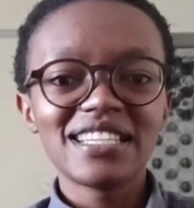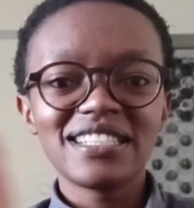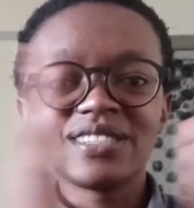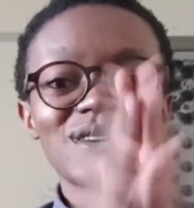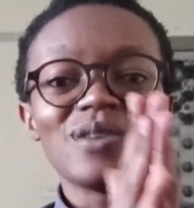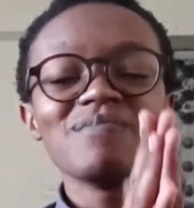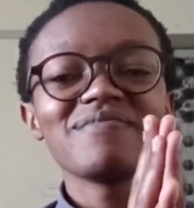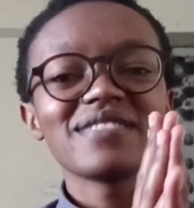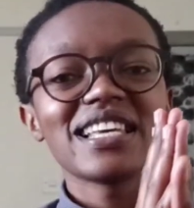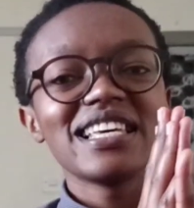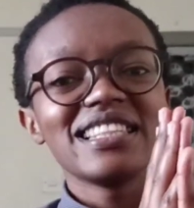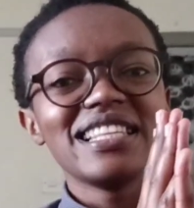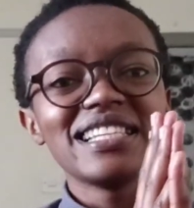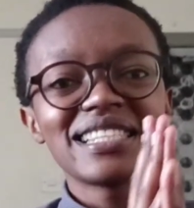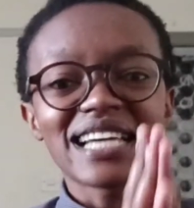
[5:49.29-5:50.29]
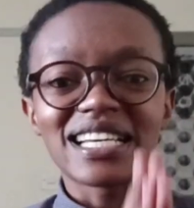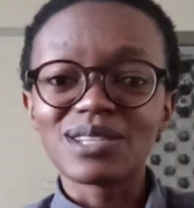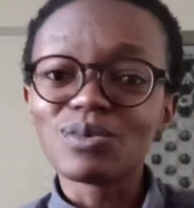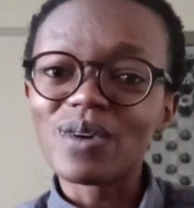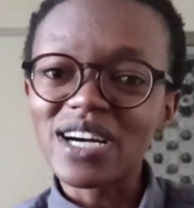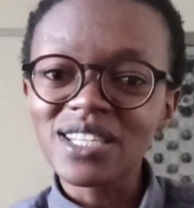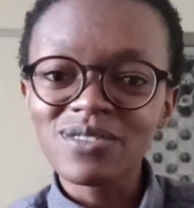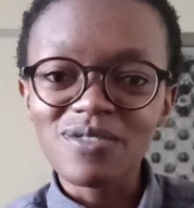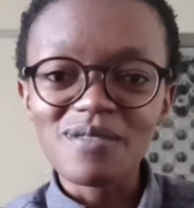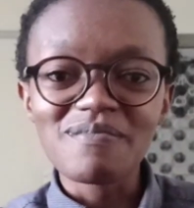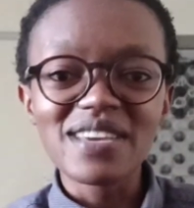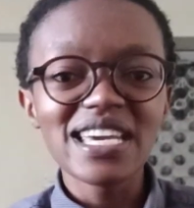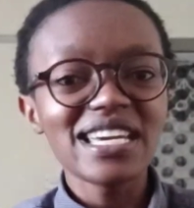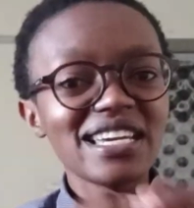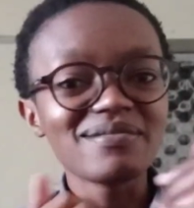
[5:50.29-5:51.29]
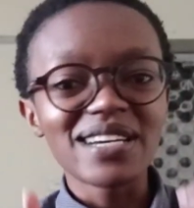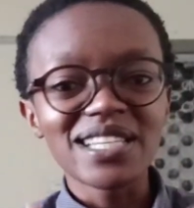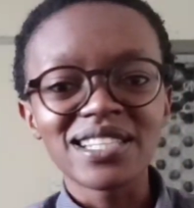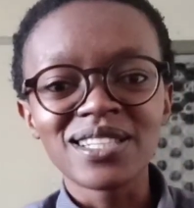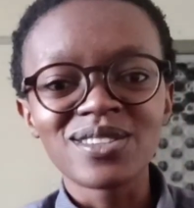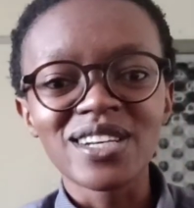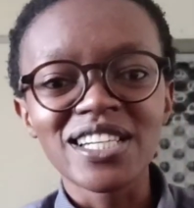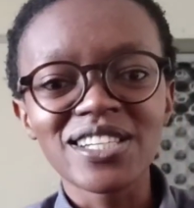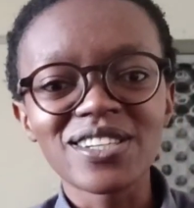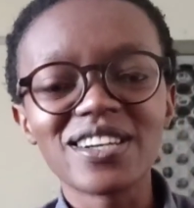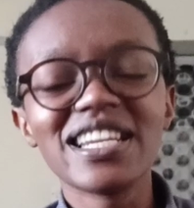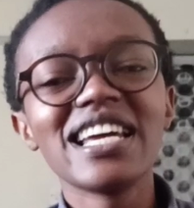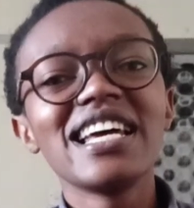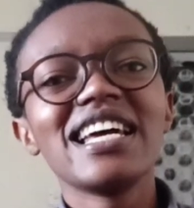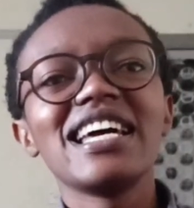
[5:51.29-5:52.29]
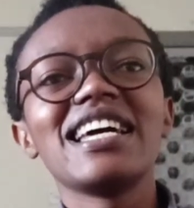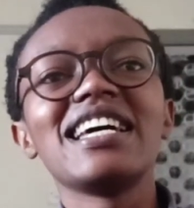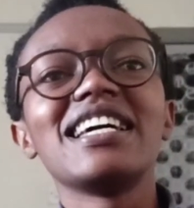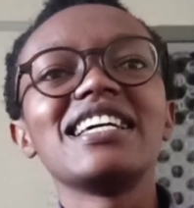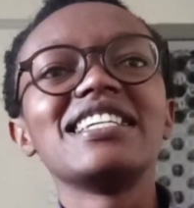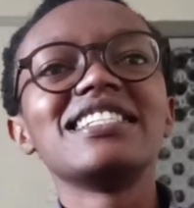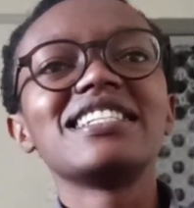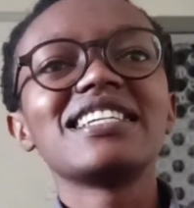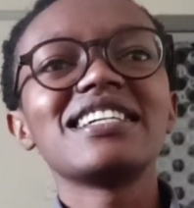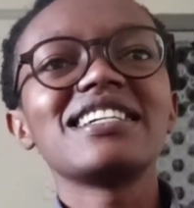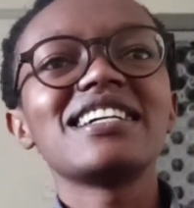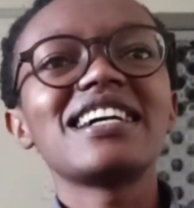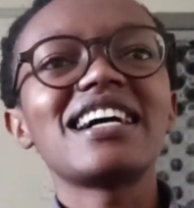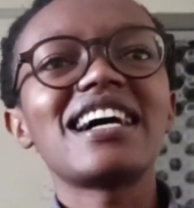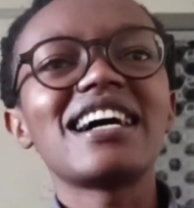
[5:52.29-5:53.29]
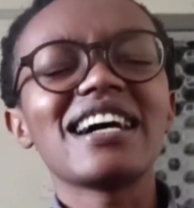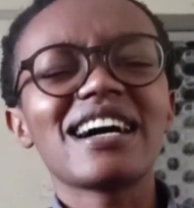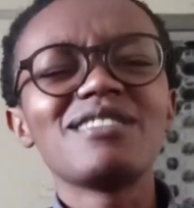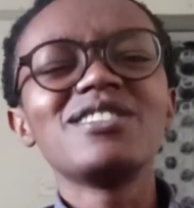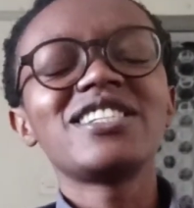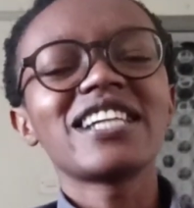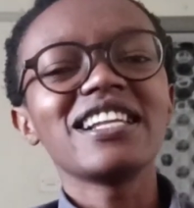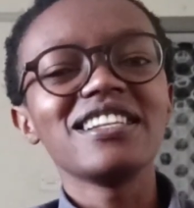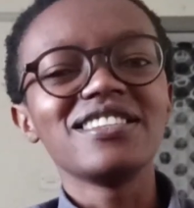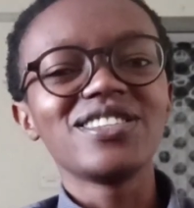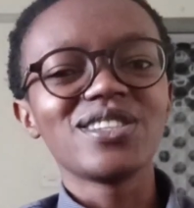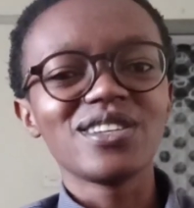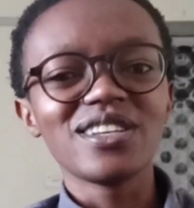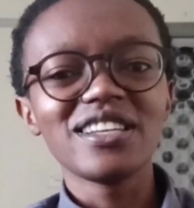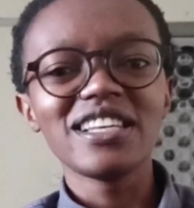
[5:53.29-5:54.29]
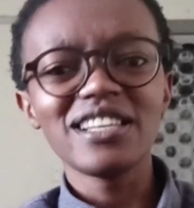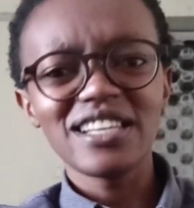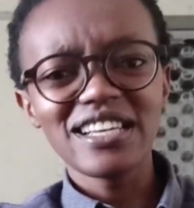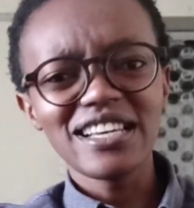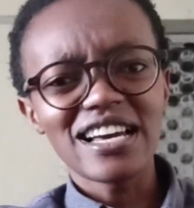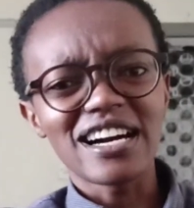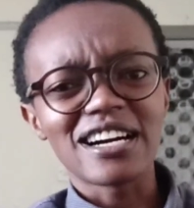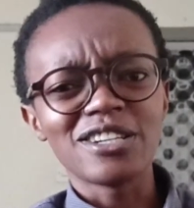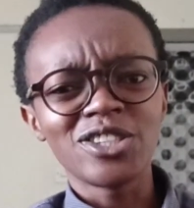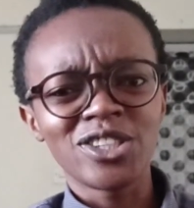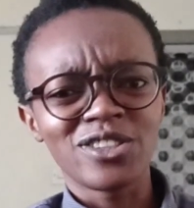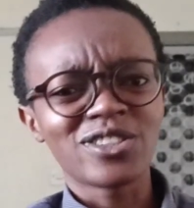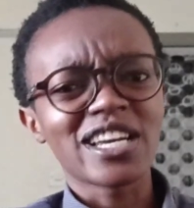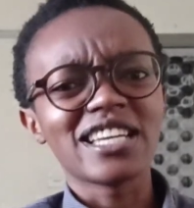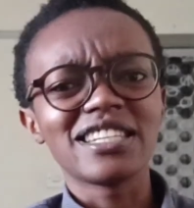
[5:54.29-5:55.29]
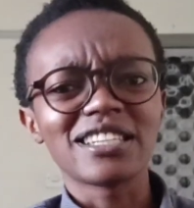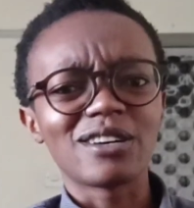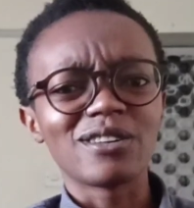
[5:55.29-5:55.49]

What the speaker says: So this has worked for me in my situation, and I'm challenging you should try it